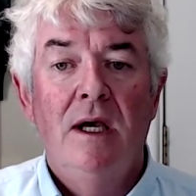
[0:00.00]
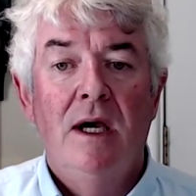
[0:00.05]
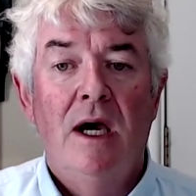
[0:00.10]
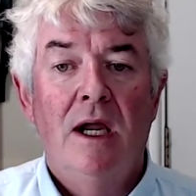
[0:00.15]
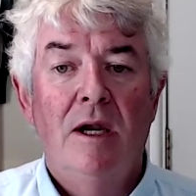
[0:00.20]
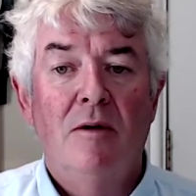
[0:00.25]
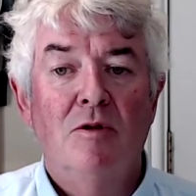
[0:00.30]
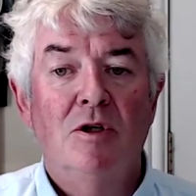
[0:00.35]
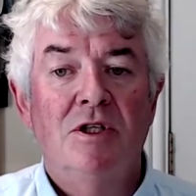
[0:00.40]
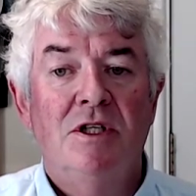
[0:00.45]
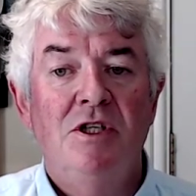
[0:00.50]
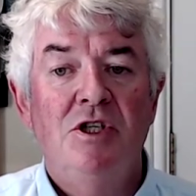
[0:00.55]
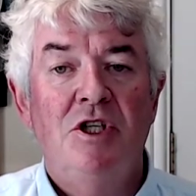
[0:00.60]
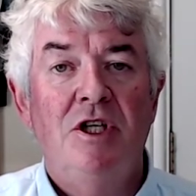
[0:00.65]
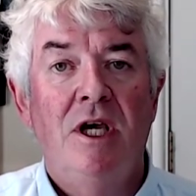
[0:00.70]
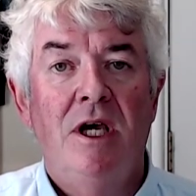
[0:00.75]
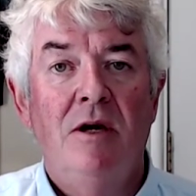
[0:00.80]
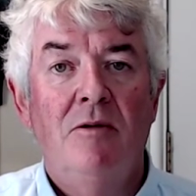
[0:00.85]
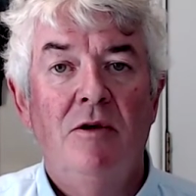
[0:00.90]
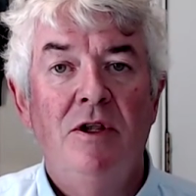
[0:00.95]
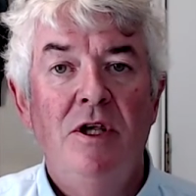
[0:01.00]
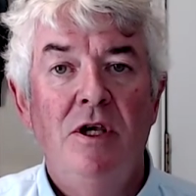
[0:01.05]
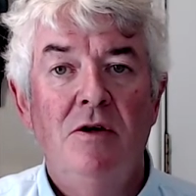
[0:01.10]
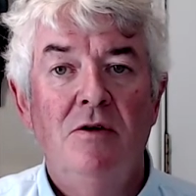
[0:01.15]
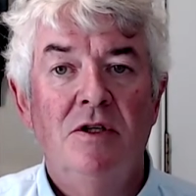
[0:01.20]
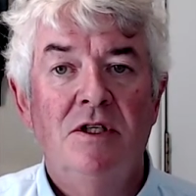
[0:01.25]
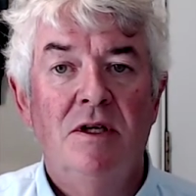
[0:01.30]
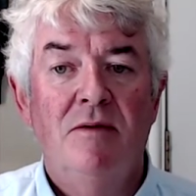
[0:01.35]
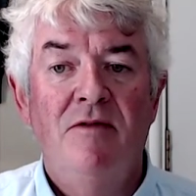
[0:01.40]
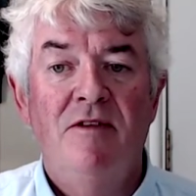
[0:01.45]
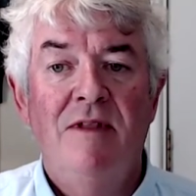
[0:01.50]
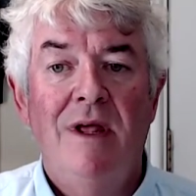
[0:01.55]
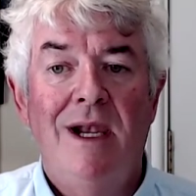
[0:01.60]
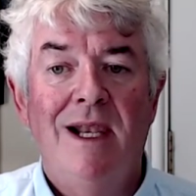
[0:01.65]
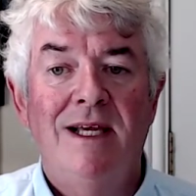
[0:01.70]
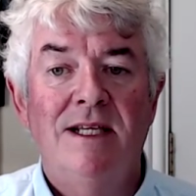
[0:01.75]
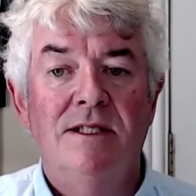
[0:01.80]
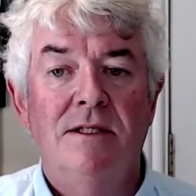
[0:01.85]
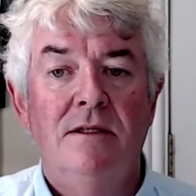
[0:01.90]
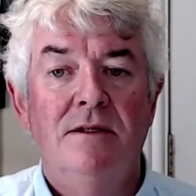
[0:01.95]
and I want to share with you some of the
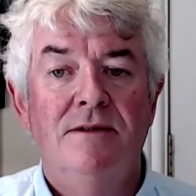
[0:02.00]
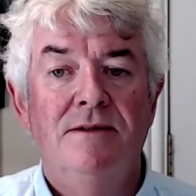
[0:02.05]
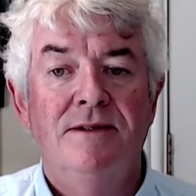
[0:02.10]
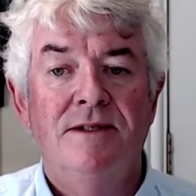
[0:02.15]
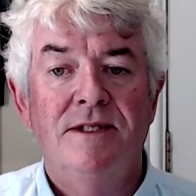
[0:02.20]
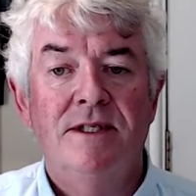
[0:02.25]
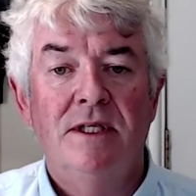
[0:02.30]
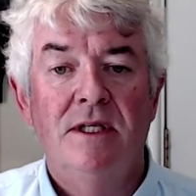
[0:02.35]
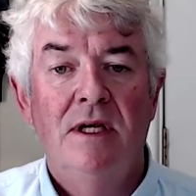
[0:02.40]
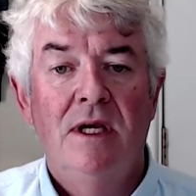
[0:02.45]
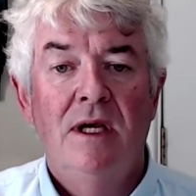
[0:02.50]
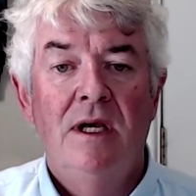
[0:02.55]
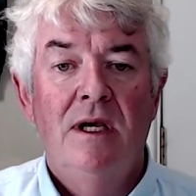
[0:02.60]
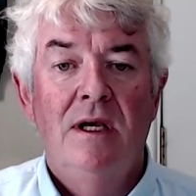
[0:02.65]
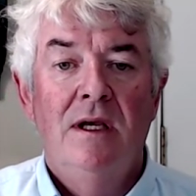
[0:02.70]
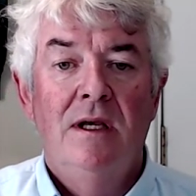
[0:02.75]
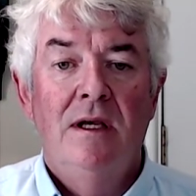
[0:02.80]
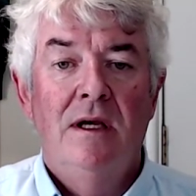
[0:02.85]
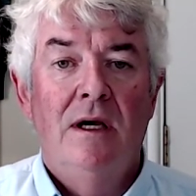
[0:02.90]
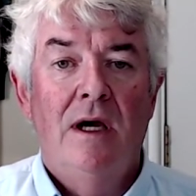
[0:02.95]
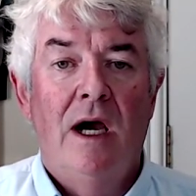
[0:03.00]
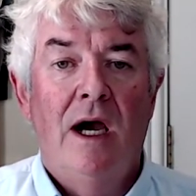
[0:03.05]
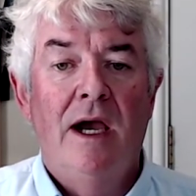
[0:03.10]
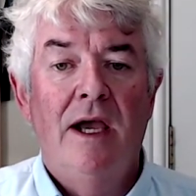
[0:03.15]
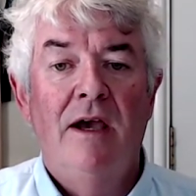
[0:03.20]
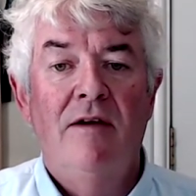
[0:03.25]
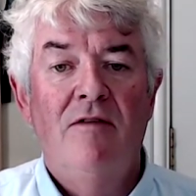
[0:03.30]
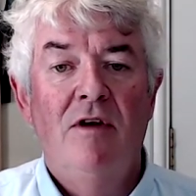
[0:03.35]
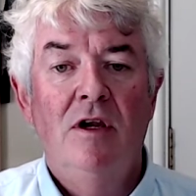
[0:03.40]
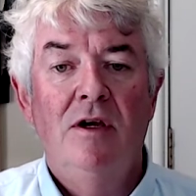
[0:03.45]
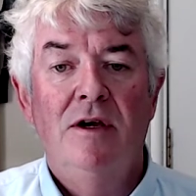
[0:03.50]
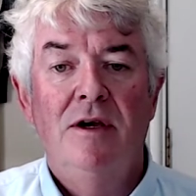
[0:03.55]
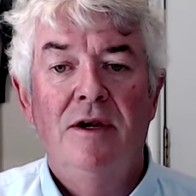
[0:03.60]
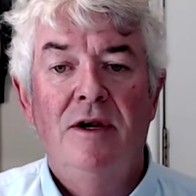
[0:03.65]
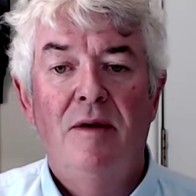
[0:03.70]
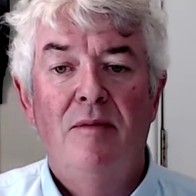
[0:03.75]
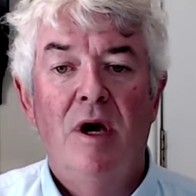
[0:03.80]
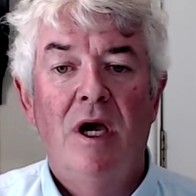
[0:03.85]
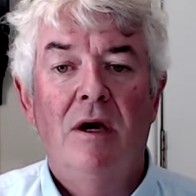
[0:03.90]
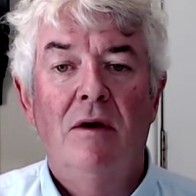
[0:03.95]
lessons I have
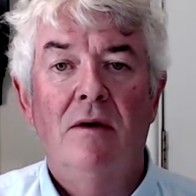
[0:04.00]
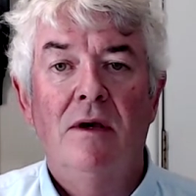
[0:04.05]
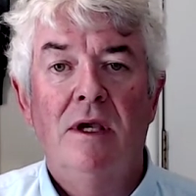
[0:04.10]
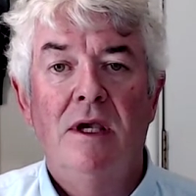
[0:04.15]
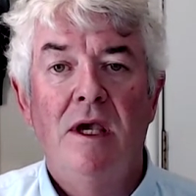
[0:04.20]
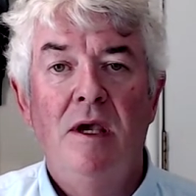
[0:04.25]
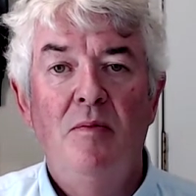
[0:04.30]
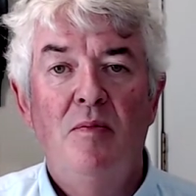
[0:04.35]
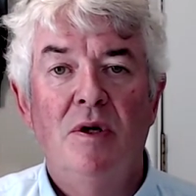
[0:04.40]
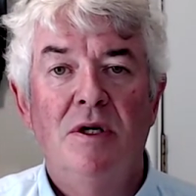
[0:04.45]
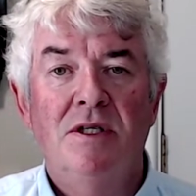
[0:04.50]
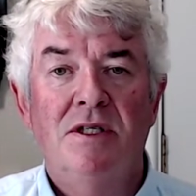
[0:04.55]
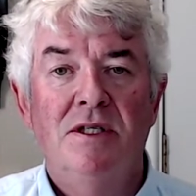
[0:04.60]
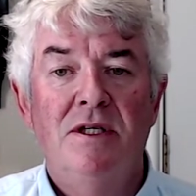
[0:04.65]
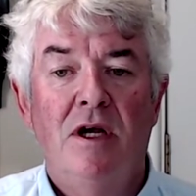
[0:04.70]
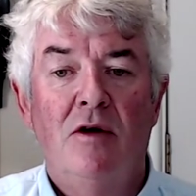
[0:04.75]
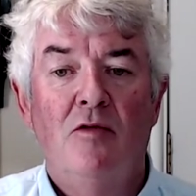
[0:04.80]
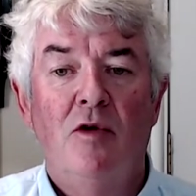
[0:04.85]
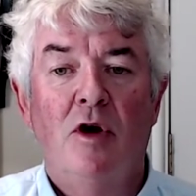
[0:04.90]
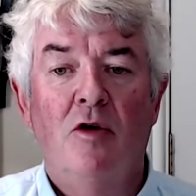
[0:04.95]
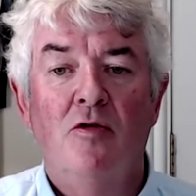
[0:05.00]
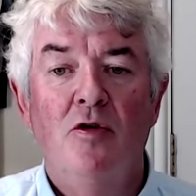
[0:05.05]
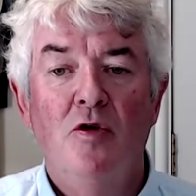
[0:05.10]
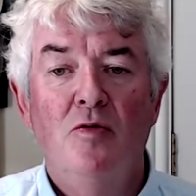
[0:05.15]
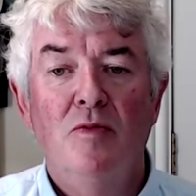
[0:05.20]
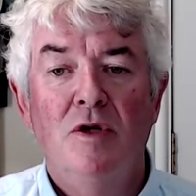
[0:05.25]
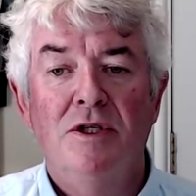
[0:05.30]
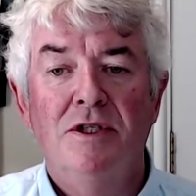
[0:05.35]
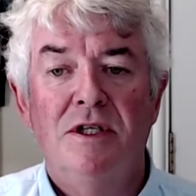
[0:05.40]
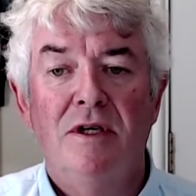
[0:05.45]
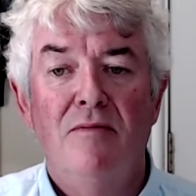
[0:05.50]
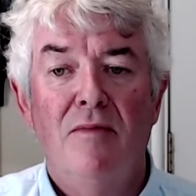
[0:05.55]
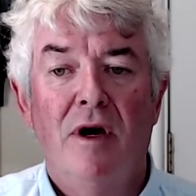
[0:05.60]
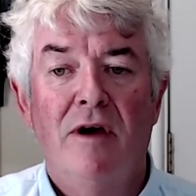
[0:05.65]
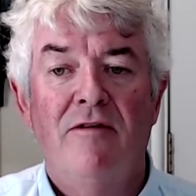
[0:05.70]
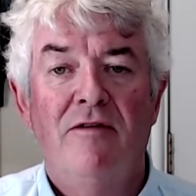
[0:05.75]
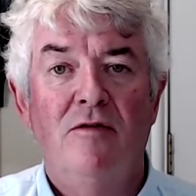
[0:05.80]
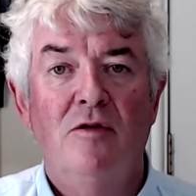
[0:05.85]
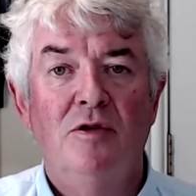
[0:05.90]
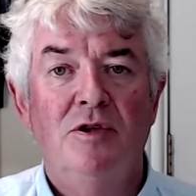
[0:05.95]
learned about key personnel recruitment in my
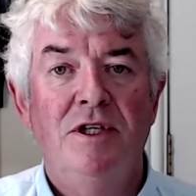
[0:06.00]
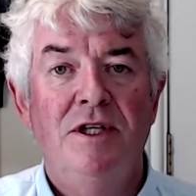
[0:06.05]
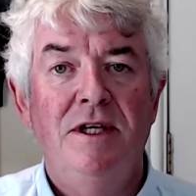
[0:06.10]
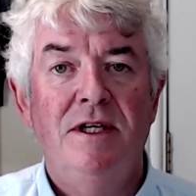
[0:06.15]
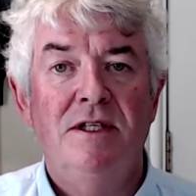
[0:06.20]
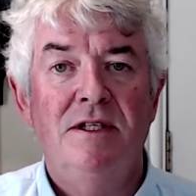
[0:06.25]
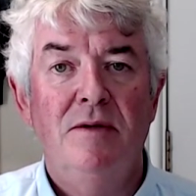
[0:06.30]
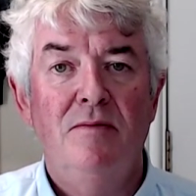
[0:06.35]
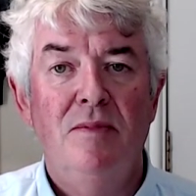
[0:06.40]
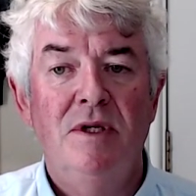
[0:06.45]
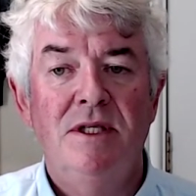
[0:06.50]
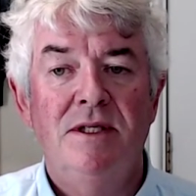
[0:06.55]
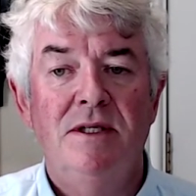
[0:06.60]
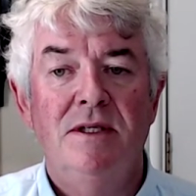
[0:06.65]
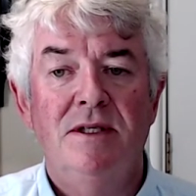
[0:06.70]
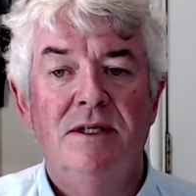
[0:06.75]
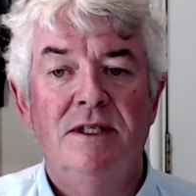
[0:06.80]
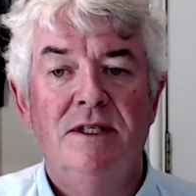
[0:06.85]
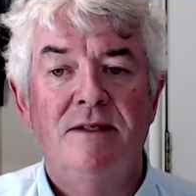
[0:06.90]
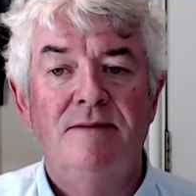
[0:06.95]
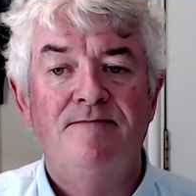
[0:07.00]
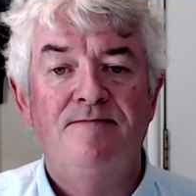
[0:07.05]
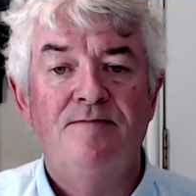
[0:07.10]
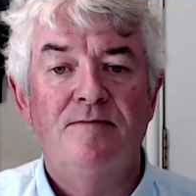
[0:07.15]
40 years in business.